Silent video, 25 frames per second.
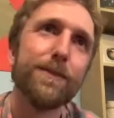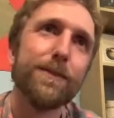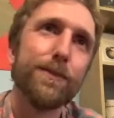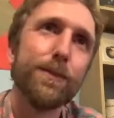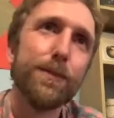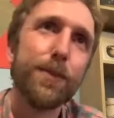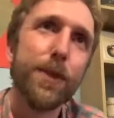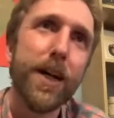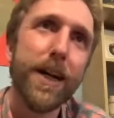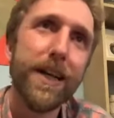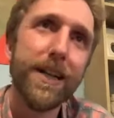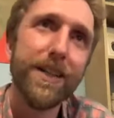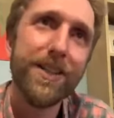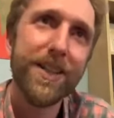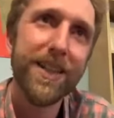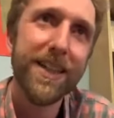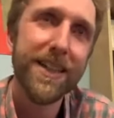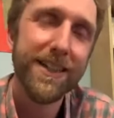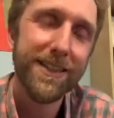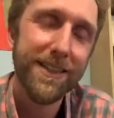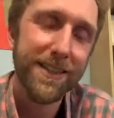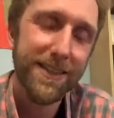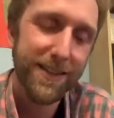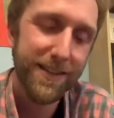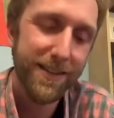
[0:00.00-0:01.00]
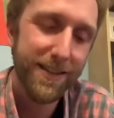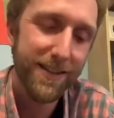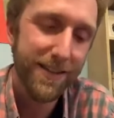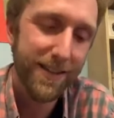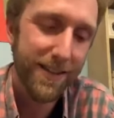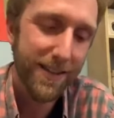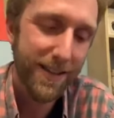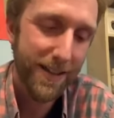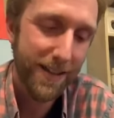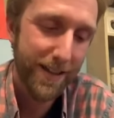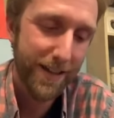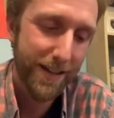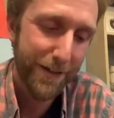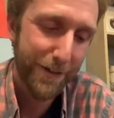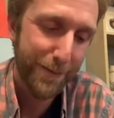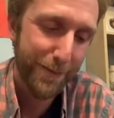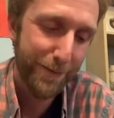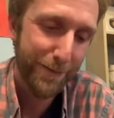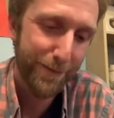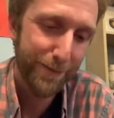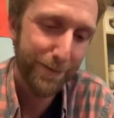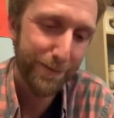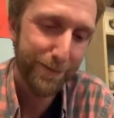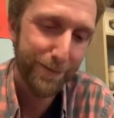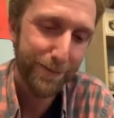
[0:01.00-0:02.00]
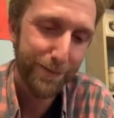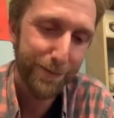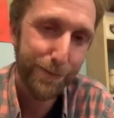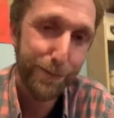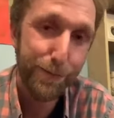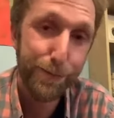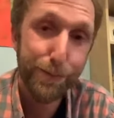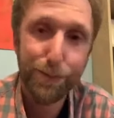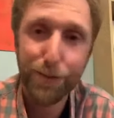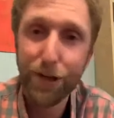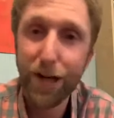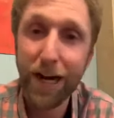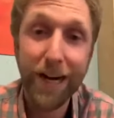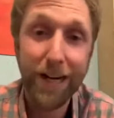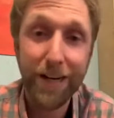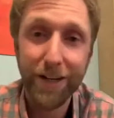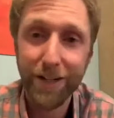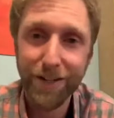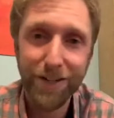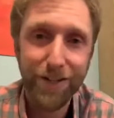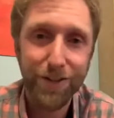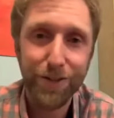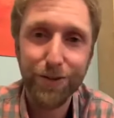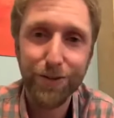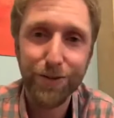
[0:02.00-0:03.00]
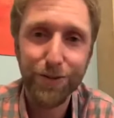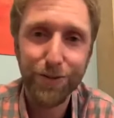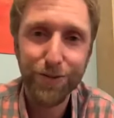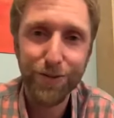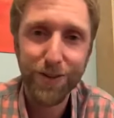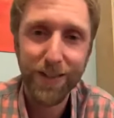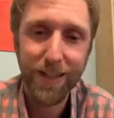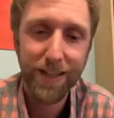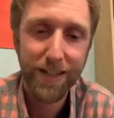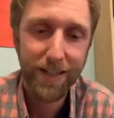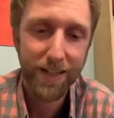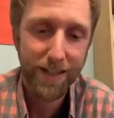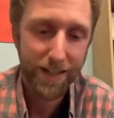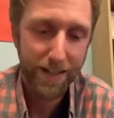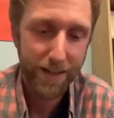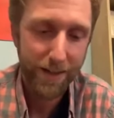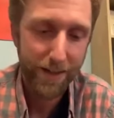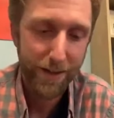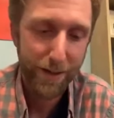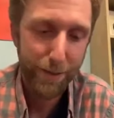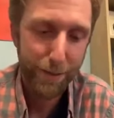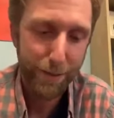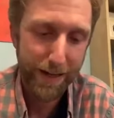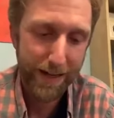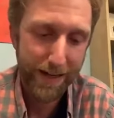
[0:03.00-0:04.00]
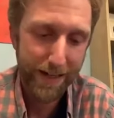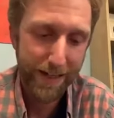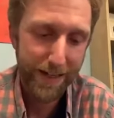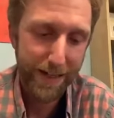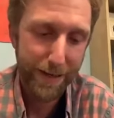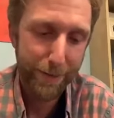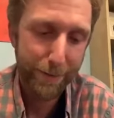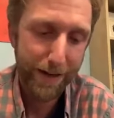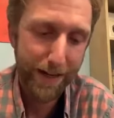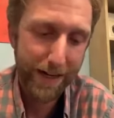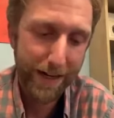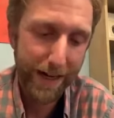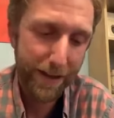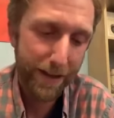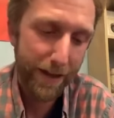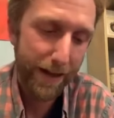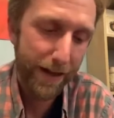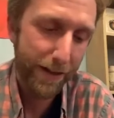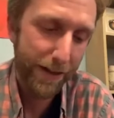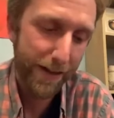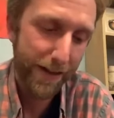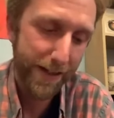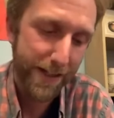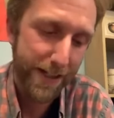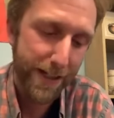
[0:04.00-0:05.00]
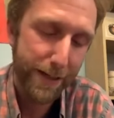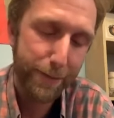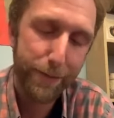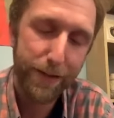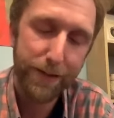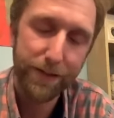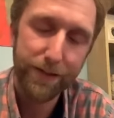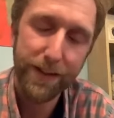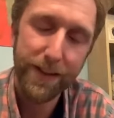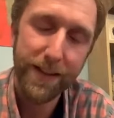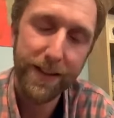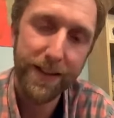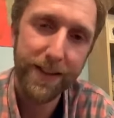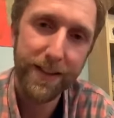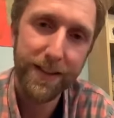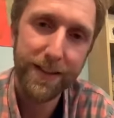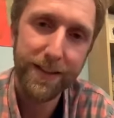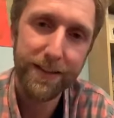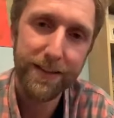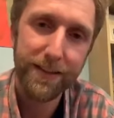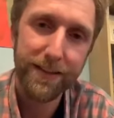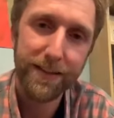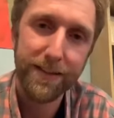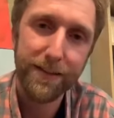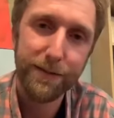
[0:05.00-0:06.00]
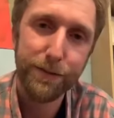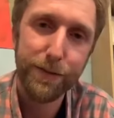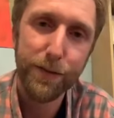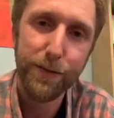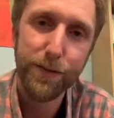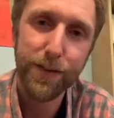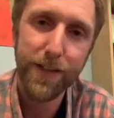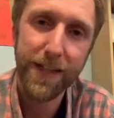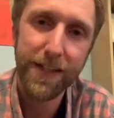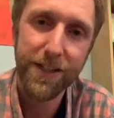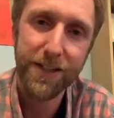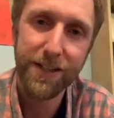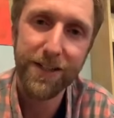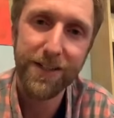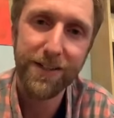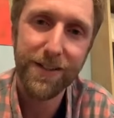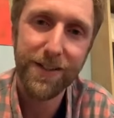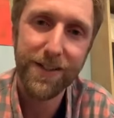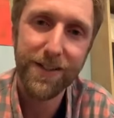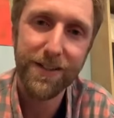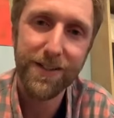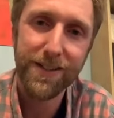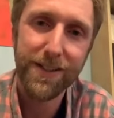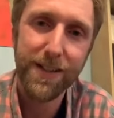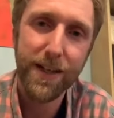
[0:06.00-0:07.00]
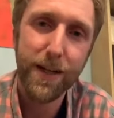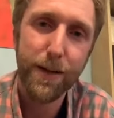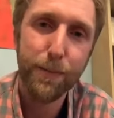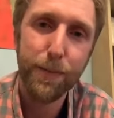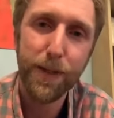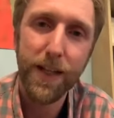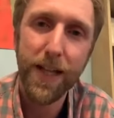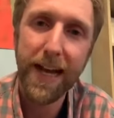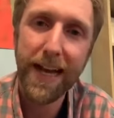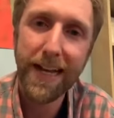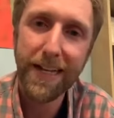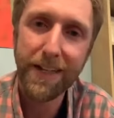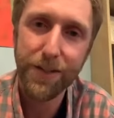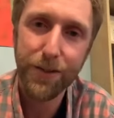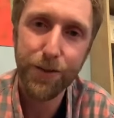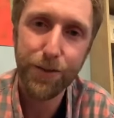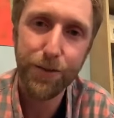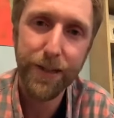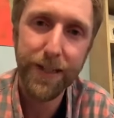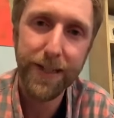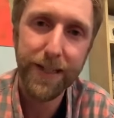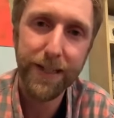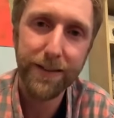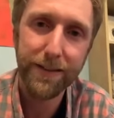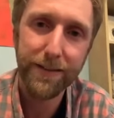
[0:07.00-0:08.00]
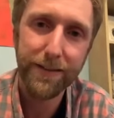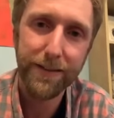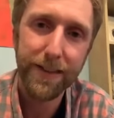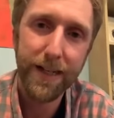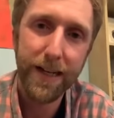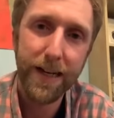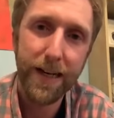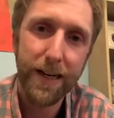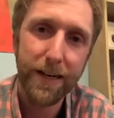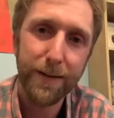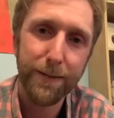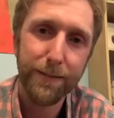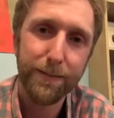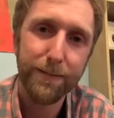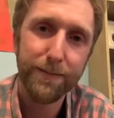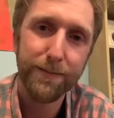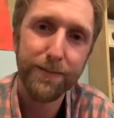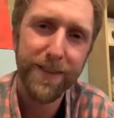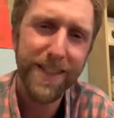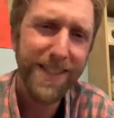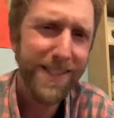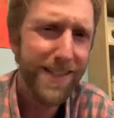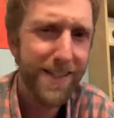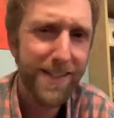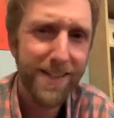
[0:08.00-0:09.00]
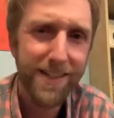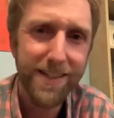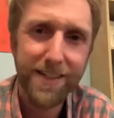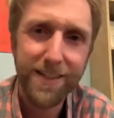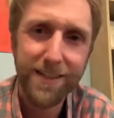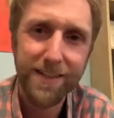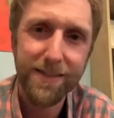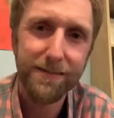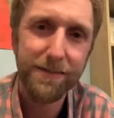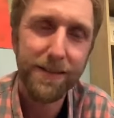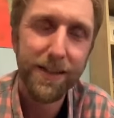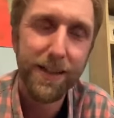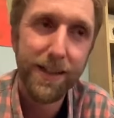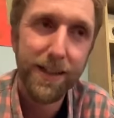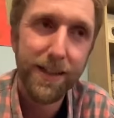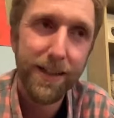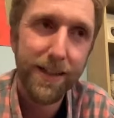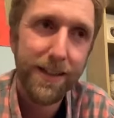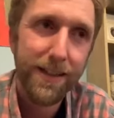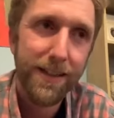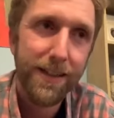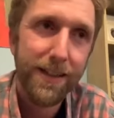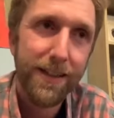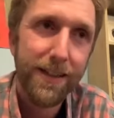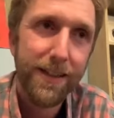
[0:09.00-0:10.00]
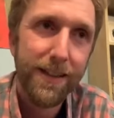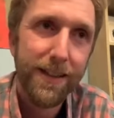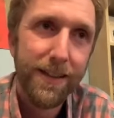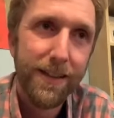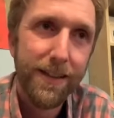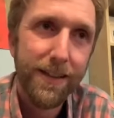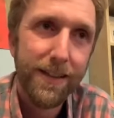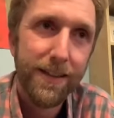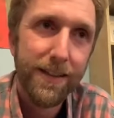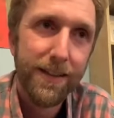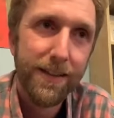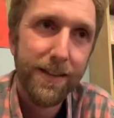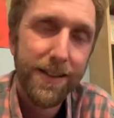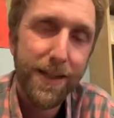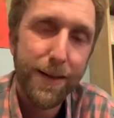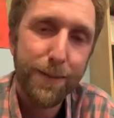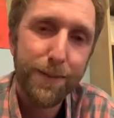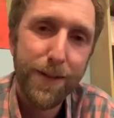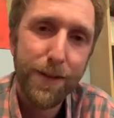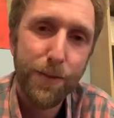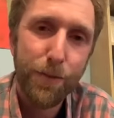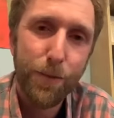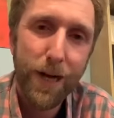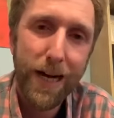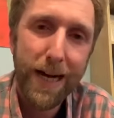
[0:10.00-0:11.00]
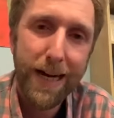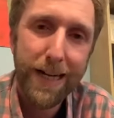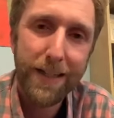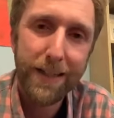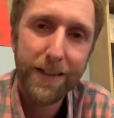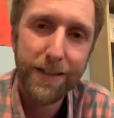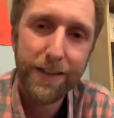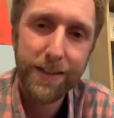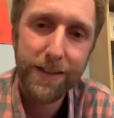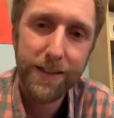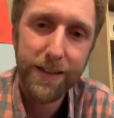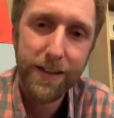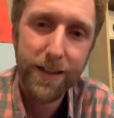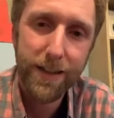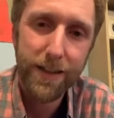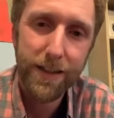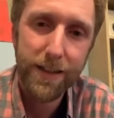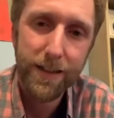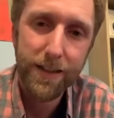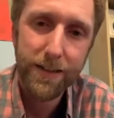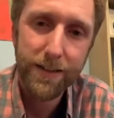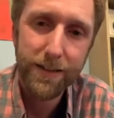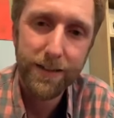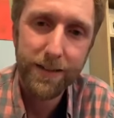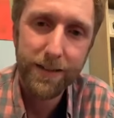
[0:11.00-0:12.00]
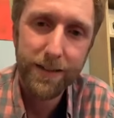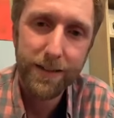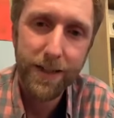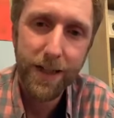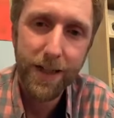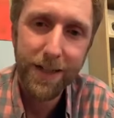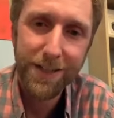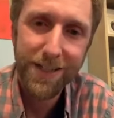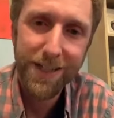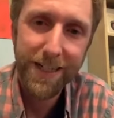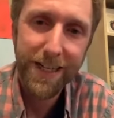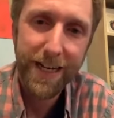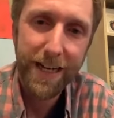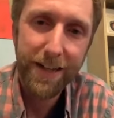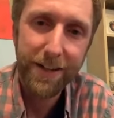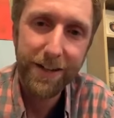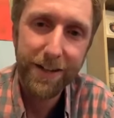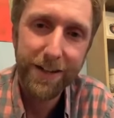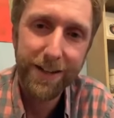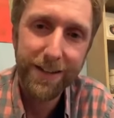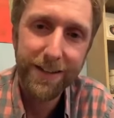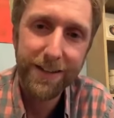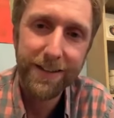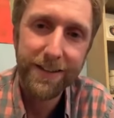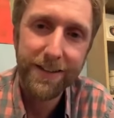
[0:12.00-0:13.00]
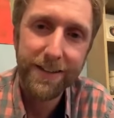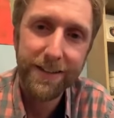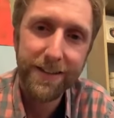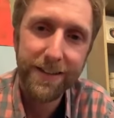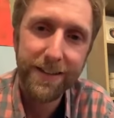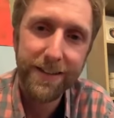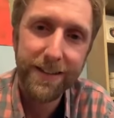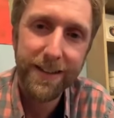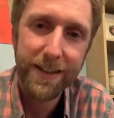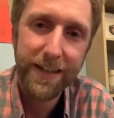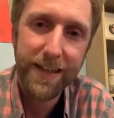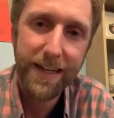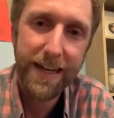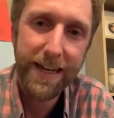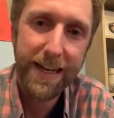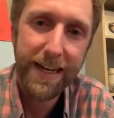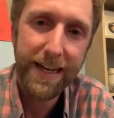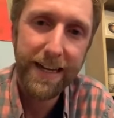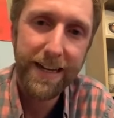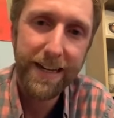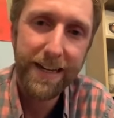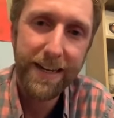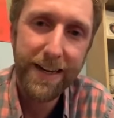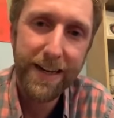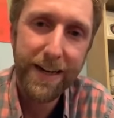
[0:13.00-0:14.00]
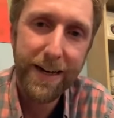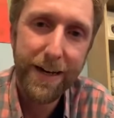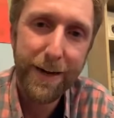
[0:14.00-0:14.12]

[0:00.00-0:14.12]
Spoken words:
project prior to the pandemic. I think some of the reflections apply to it. This is something wild altogether, and